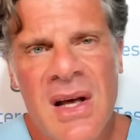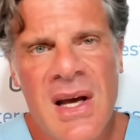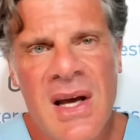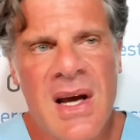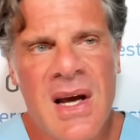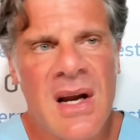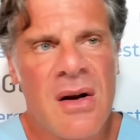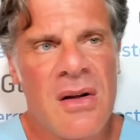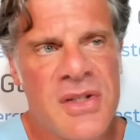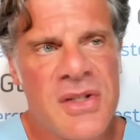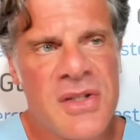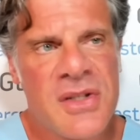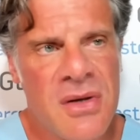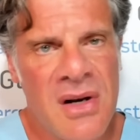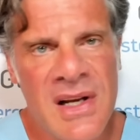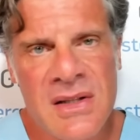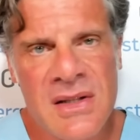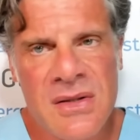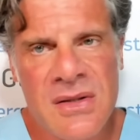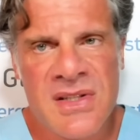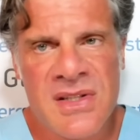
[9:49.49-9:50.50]
It can also
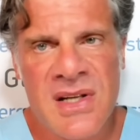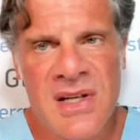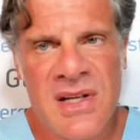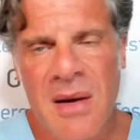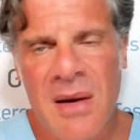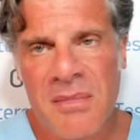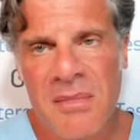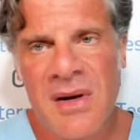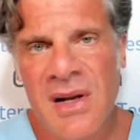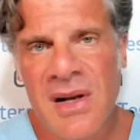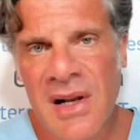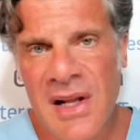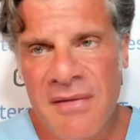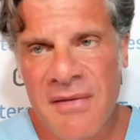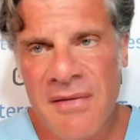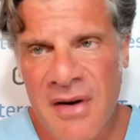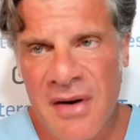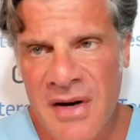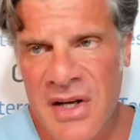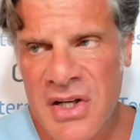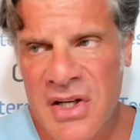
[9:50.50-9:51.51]
lead to some
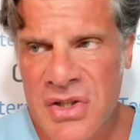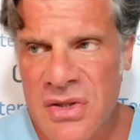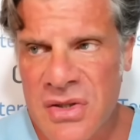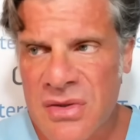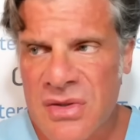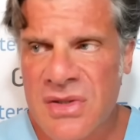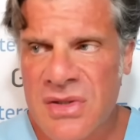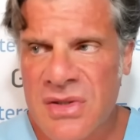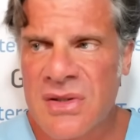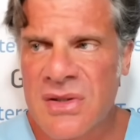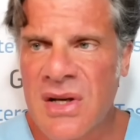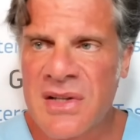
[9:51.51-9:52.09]
liver issues